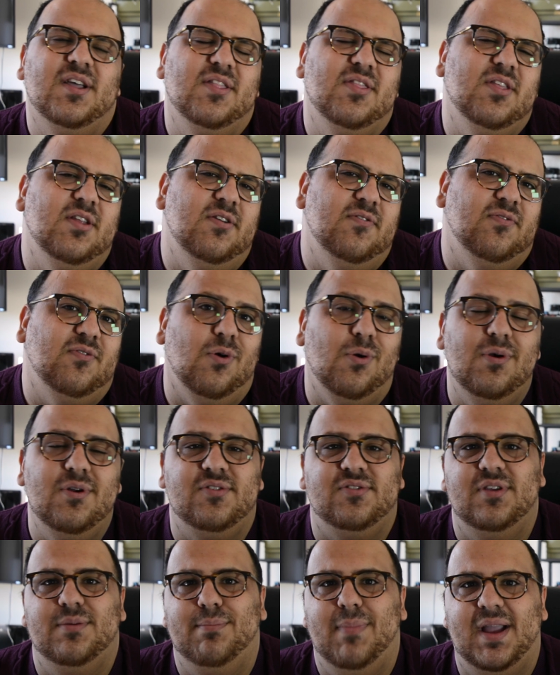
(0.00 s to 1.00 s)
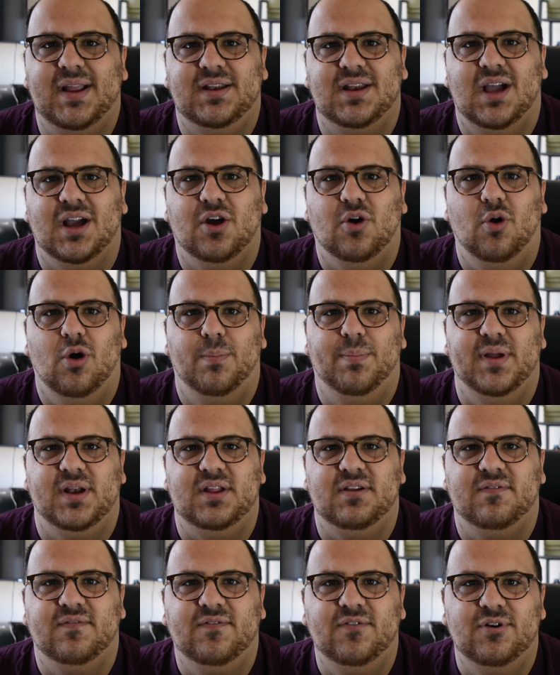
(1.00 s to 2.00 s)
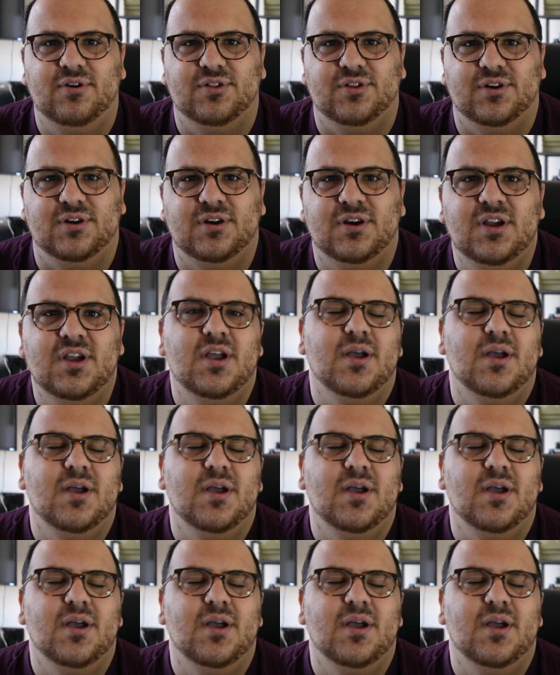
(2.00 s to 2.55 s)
then of course it might not go up any further.